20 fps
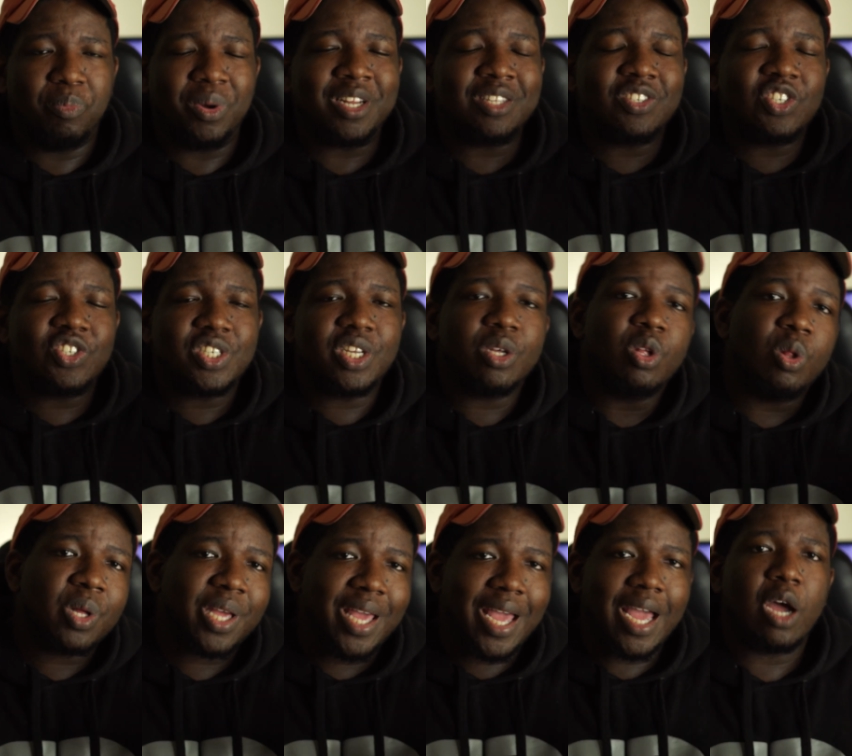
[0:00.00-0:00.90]
but it
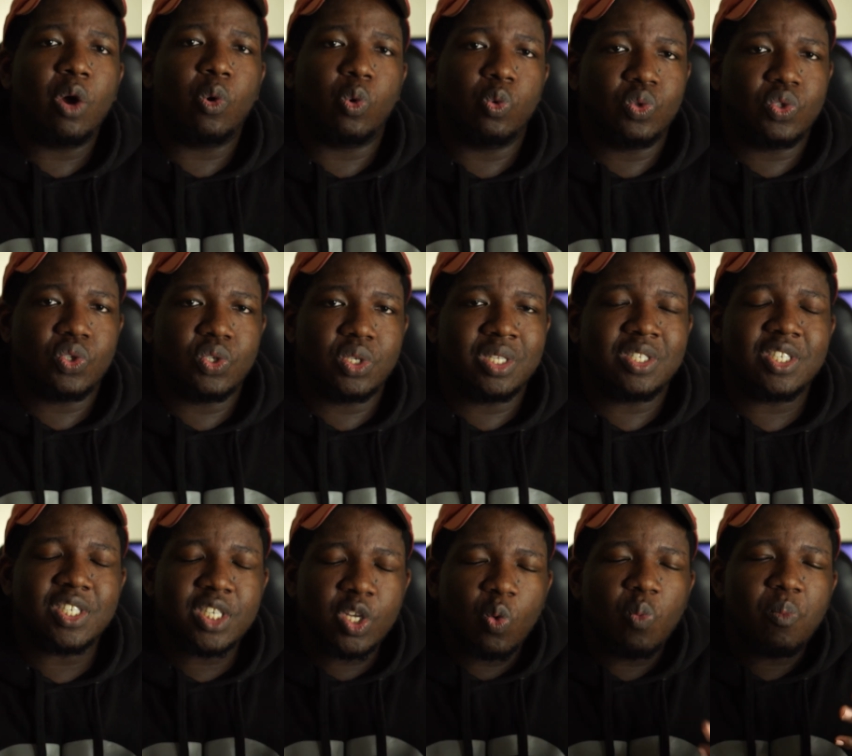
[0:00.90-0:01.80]
still counts. It
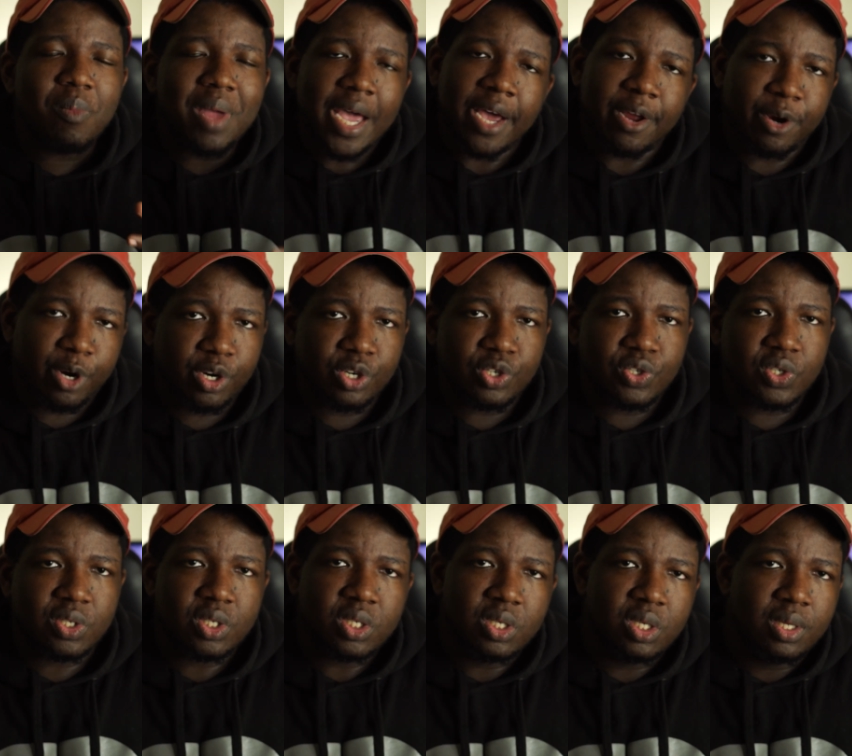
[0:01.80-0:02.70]
still
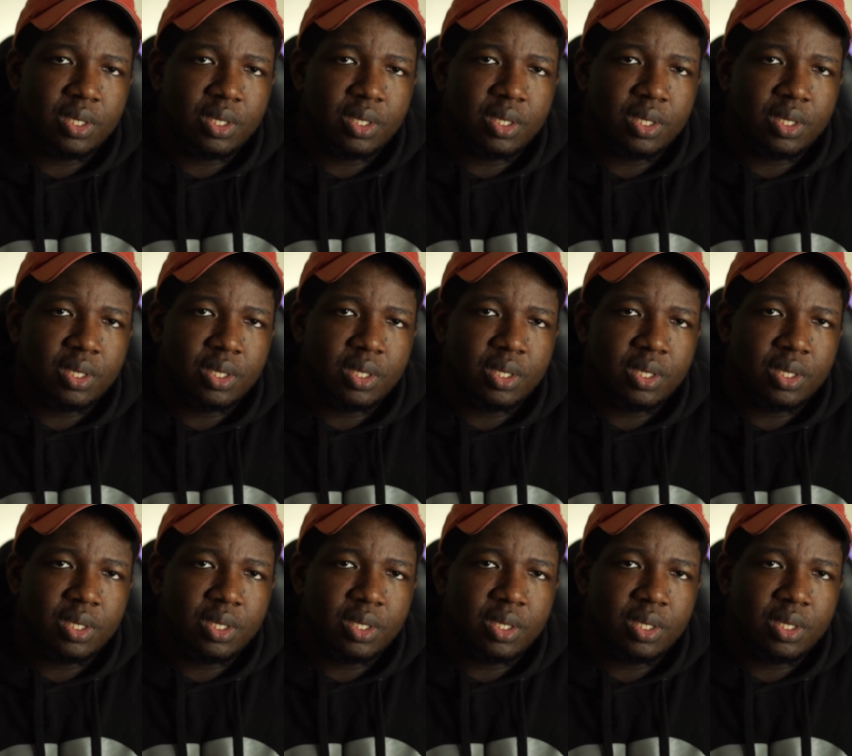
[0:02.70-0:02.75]
matters.